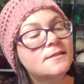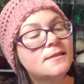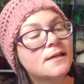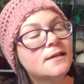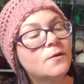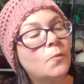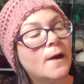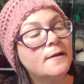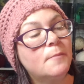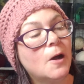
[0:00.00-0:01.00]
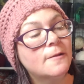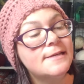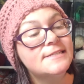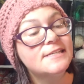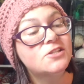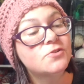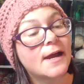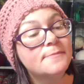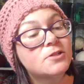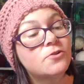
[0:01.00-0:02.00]
the 1 ball easy
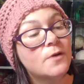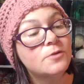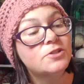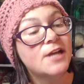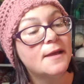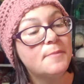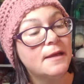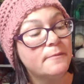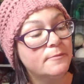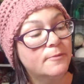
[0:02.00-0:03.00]
striped crochet baby